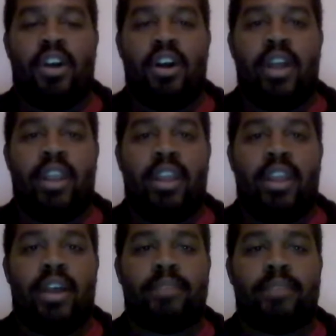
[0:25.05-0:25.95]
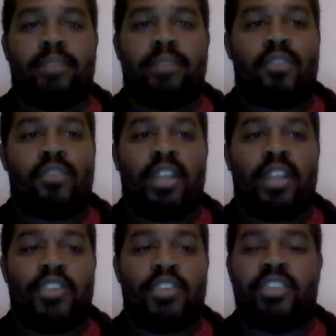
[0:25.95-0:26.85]
on
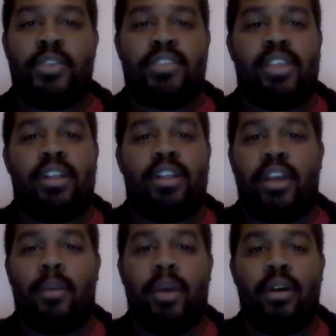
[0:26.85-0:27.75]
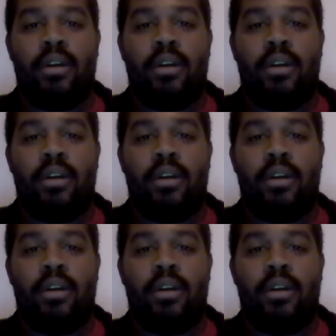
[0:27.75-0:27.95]
injuries to the UCL of the elbow